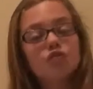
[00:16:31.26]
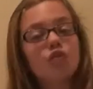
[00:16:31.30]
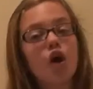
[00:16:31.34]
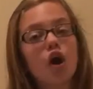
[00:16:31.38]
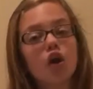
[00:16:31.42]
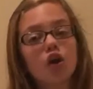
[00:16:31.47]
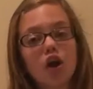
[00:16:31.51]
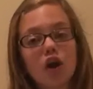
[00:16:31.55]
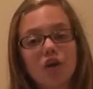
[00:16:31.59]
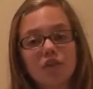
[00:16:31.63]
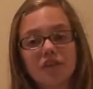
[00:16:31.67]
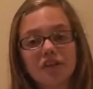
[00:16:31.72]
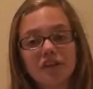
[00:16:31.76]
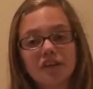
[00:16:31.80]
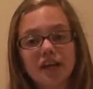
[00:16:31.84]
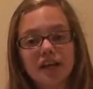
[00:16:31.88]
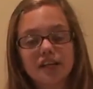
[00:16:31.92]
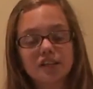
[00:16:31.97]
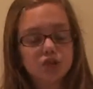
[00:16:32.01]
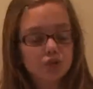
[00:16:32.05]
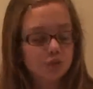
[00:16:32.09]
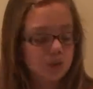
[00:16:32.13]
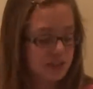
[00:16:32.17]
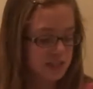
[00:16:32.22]
fall off the
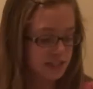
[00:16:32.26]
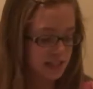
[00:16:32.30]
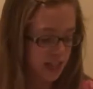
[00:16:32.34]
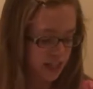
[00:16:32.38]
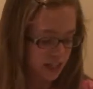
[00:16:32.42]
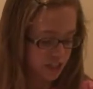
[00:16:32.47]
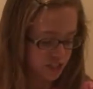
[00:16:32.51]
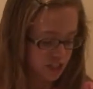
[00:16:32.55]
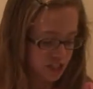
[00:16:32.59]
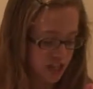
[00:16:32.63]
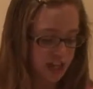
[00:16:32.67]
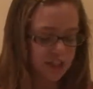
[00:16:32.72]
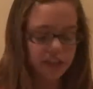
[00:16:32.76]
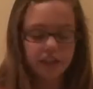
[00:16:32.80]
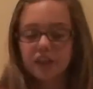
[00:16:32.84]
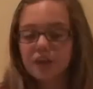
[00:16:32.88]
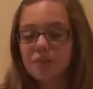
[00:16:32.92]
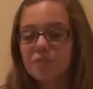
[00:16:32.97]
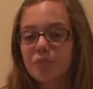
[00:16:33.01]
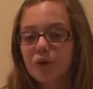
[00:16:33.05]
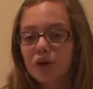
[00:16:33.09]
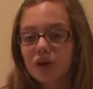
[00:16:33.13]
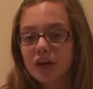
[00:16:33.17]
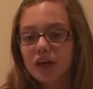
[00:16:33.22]
disc. We said
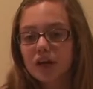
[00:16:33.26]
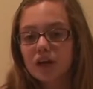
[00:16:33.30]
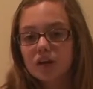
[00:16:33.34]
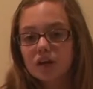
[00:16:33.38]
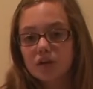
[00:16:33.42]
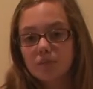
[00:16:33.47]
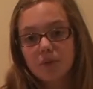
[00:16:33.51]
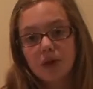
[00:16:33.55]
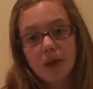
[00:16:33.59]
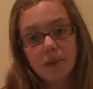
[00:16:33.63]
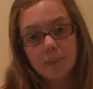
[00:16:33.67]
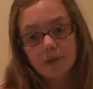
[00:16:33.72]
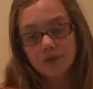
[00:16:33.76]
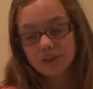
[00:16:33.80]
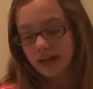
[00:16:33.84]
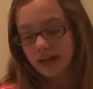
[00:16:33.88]
gently put it on a paper